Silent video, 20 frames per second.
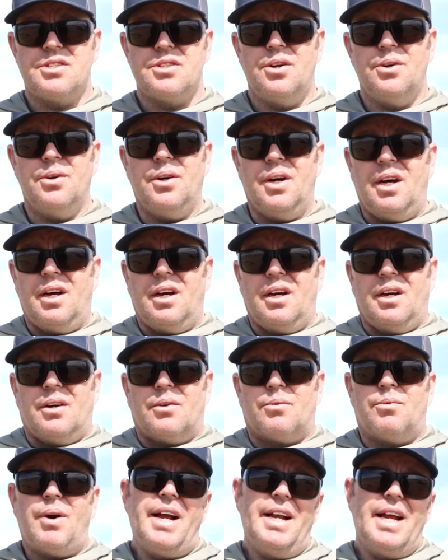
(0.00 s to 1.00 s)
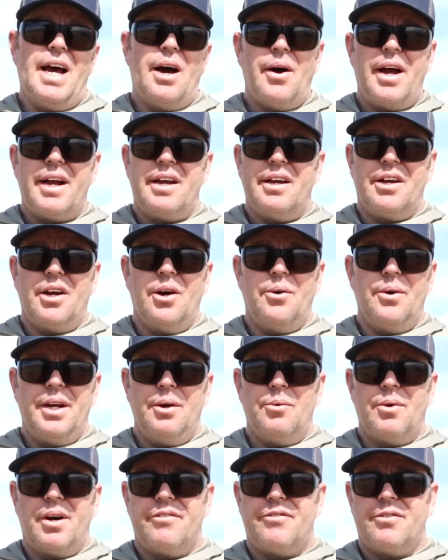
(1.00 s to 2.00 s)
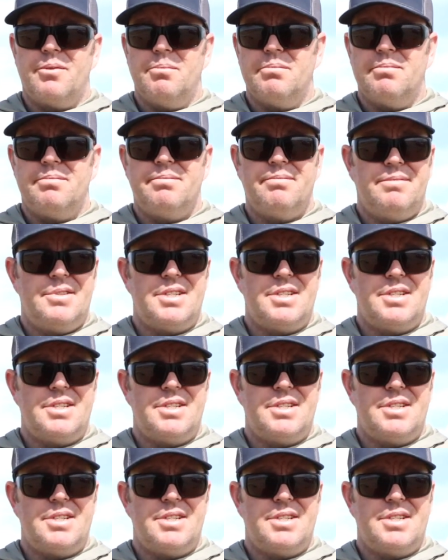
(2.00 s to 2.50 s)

So right now I could go anywhere from